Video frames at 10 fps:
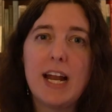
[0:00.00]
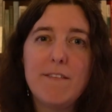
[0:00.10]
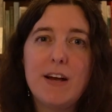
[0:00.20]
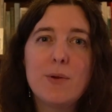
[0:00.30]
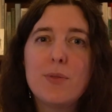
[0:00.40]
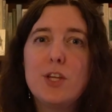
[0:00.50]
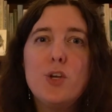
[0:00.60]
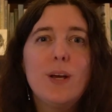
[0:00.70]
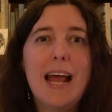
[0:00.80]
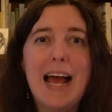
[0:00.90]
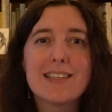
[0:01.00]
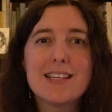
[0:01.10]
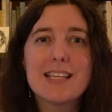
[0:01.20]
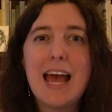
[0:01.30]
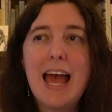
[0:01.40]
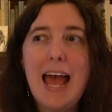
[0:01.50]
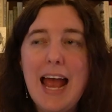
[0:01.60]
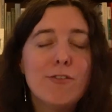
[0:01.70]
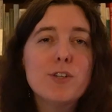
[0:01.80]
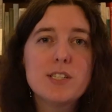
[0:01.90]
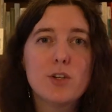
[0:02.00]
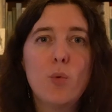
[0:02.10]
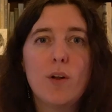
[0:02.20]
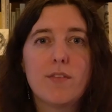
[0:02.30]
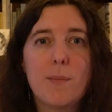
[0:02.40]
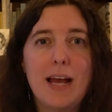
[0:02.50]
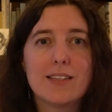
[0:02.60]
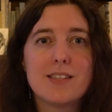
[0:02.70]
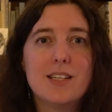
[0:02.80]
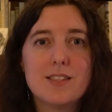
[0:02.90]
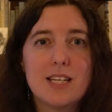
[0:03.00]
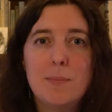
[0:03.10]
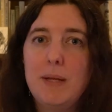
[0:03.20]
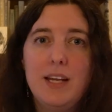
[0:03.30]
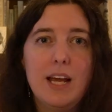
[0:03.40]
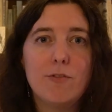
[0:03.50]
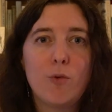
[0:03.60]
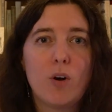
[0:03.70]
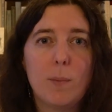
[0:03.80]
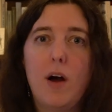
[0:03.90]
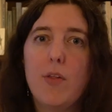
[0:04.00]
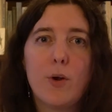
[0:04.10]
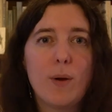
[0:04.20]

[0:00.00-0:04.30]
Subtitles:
and I found out that you can access every single one of the magazines in PDF form on their